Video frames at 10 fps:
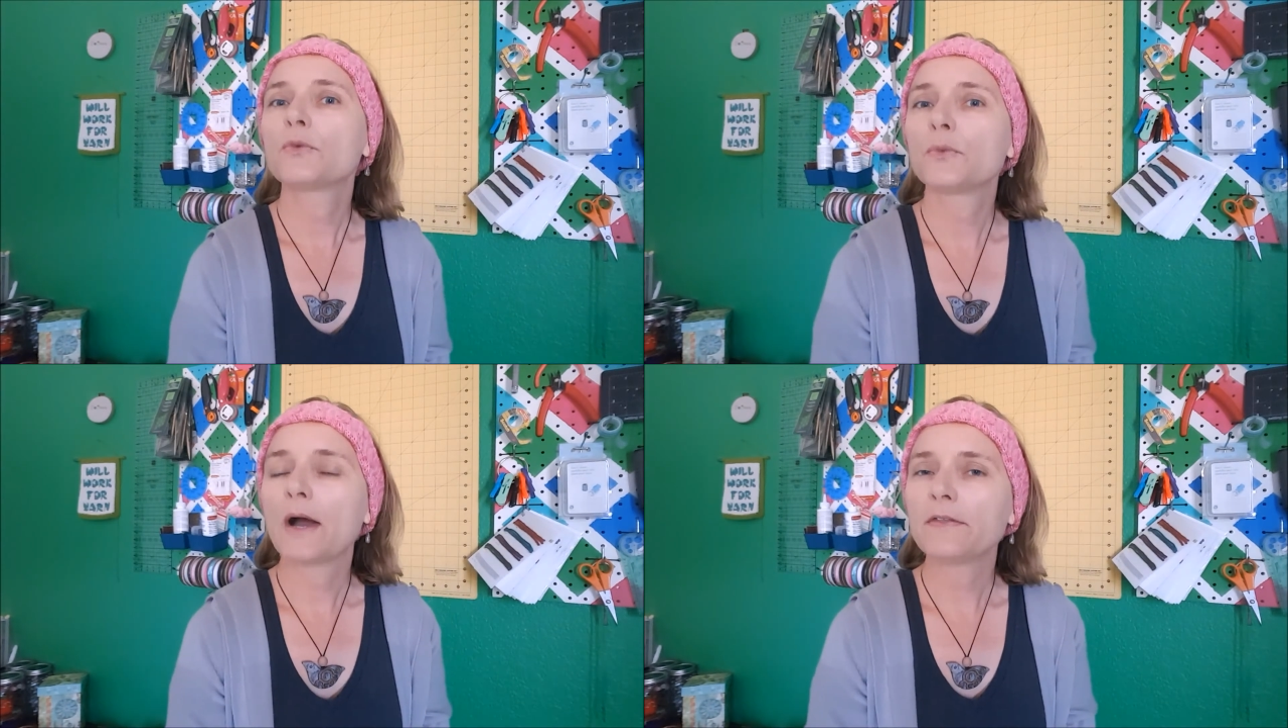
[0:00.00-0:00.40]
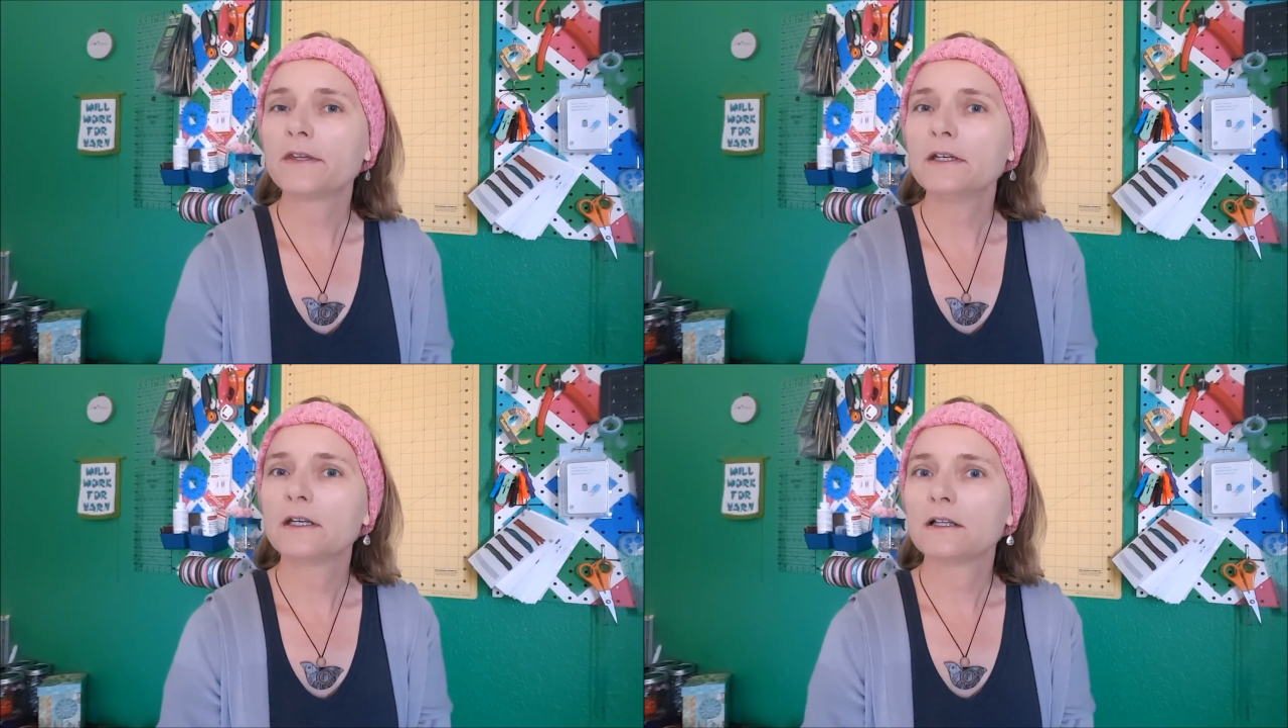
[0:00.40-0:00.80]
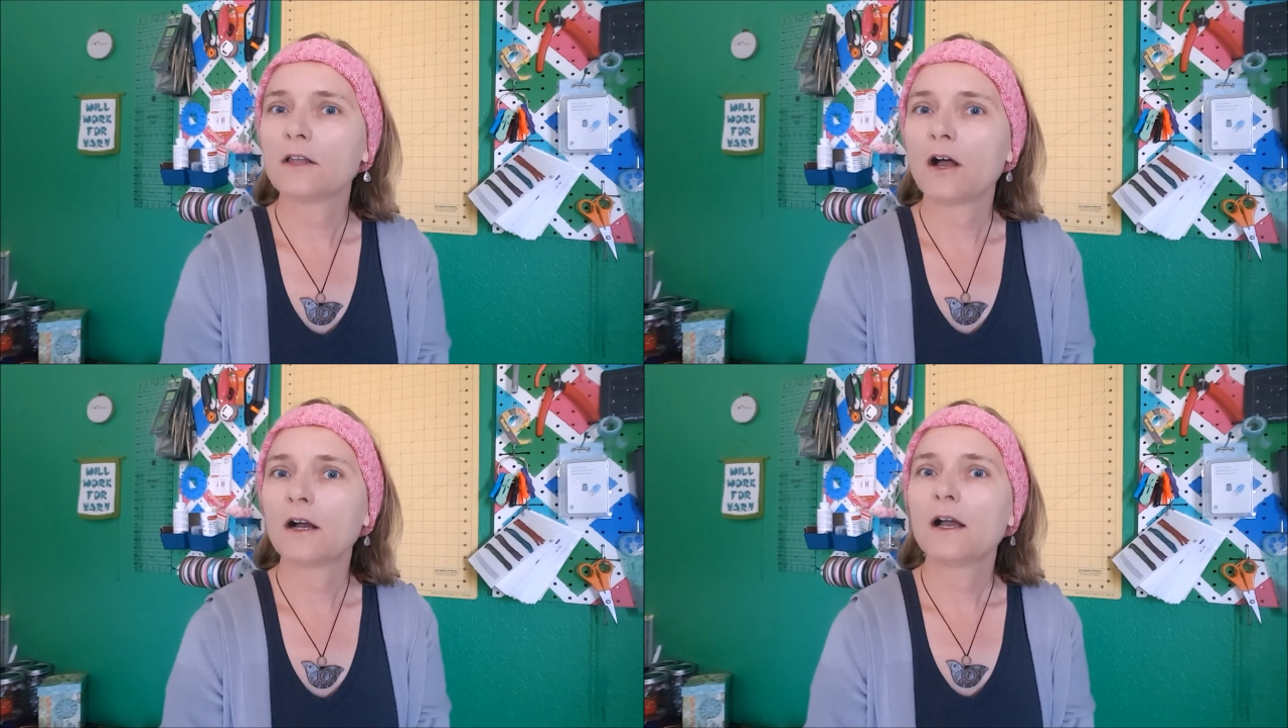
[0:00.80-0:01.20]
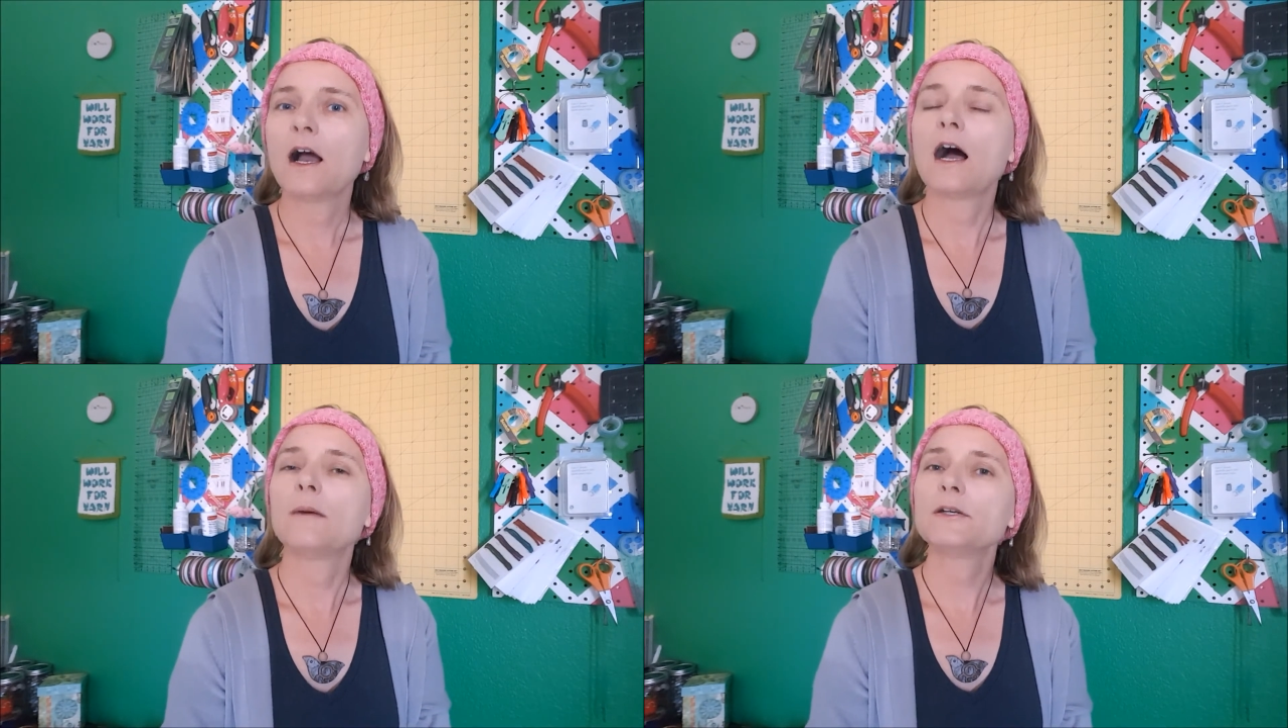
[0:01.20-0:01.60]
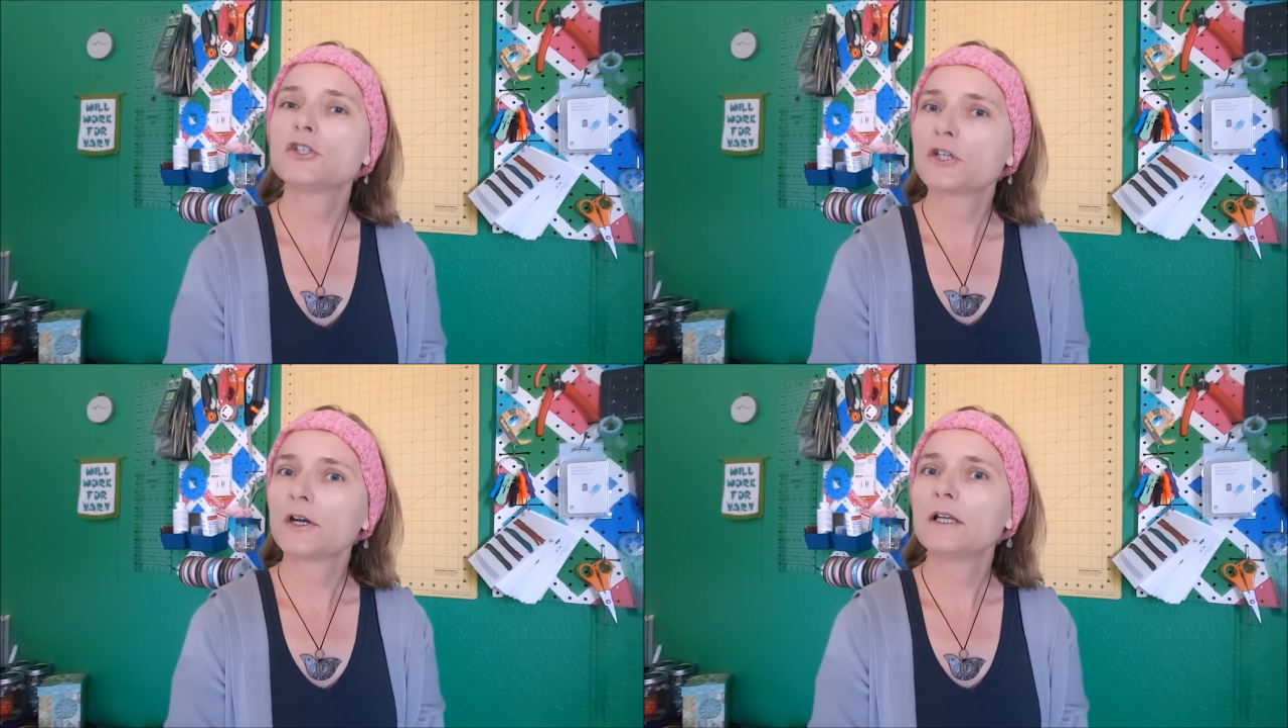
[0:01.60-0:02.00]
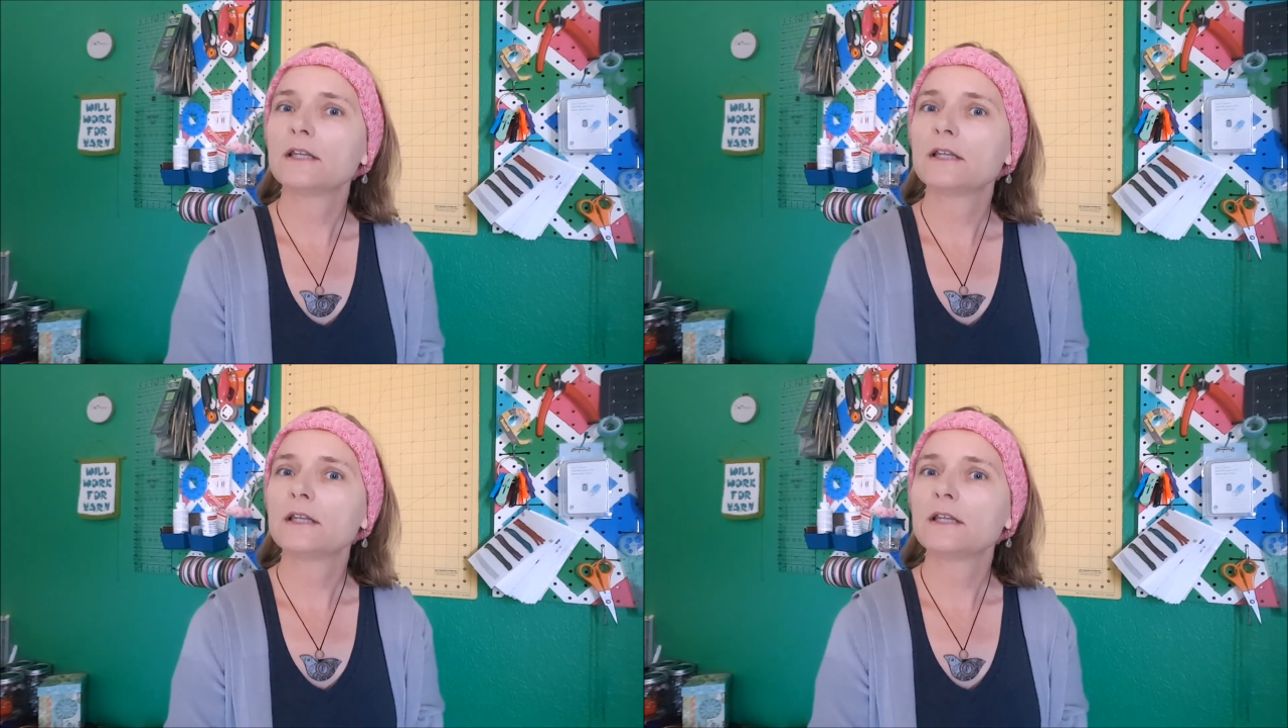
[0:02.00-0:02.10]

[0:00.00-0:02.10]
Throughout the knit along, I'll be sharing